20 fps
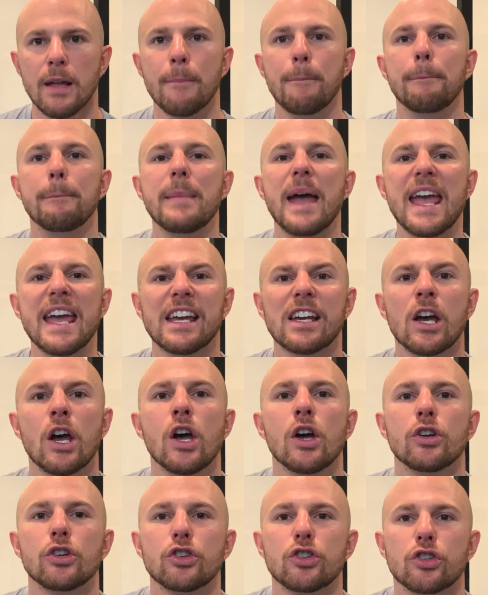
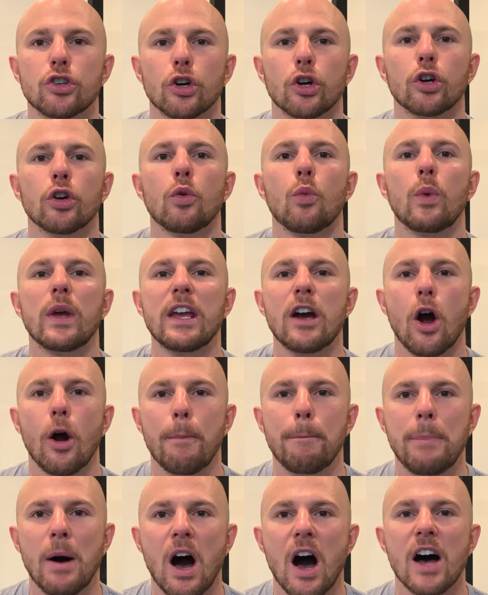Make sure we are
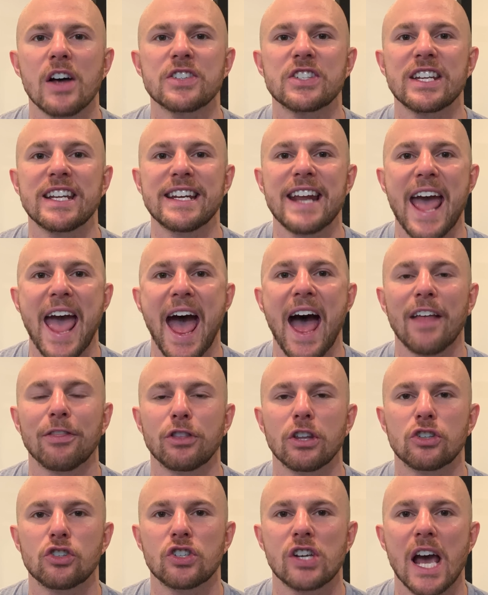pausing at
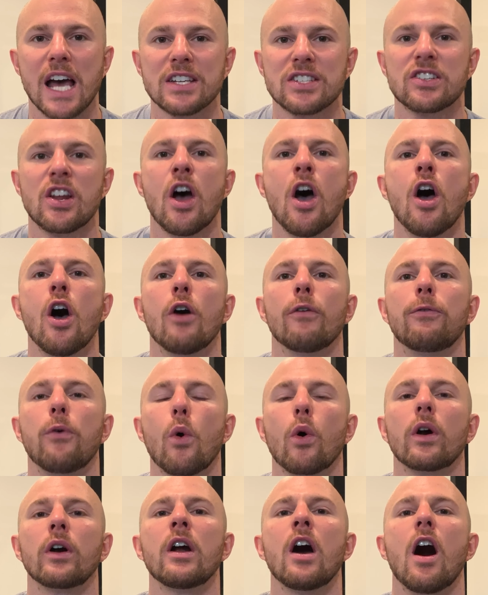the chest
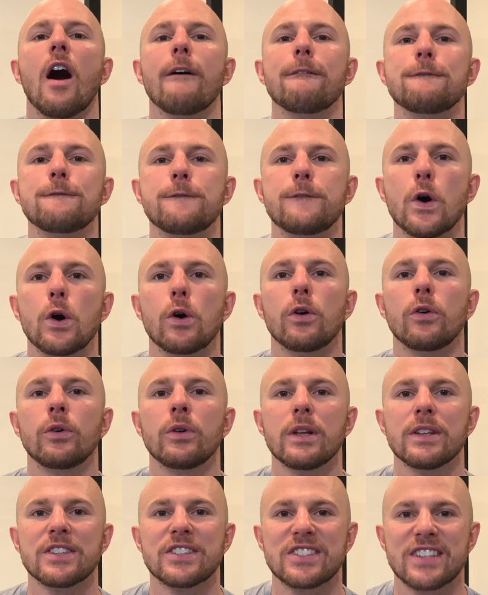for a
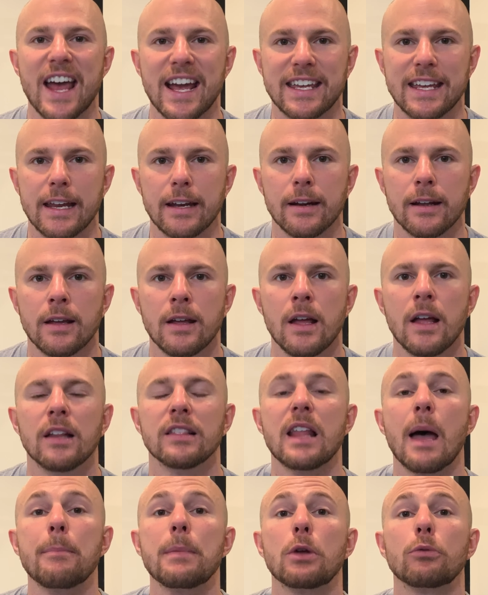full second.
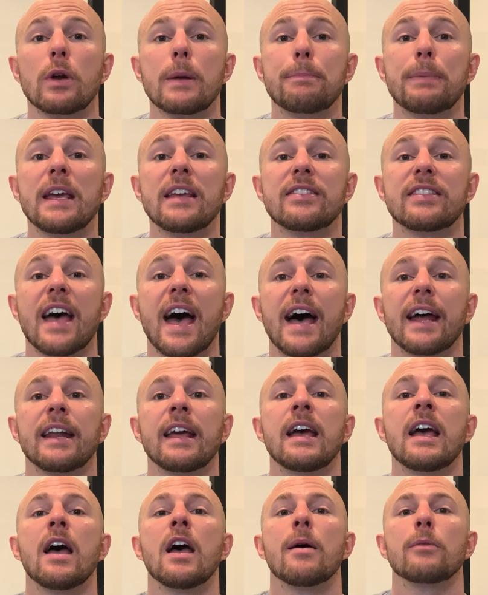Let me repeat
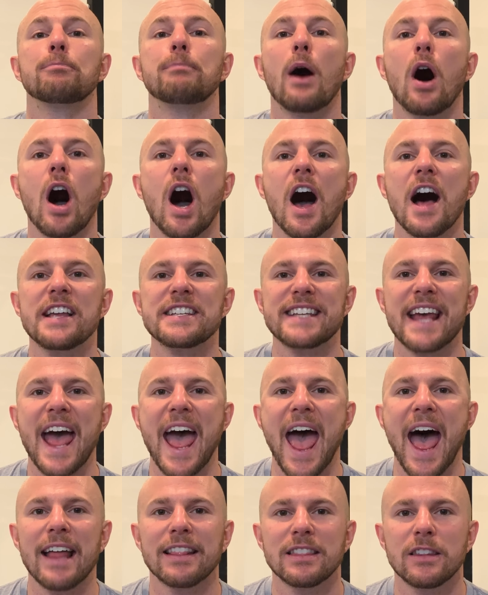that. Pause
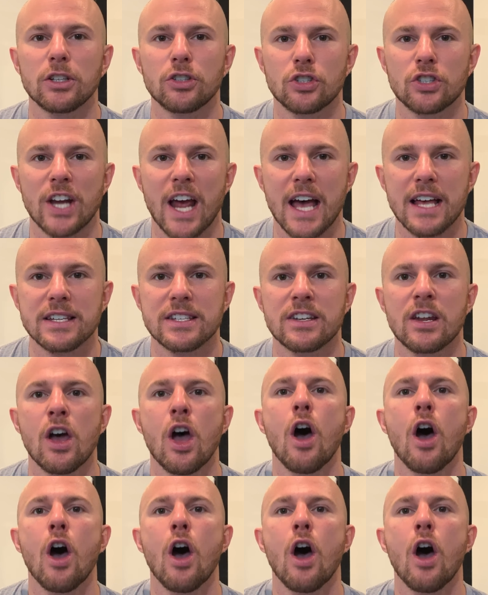at the chest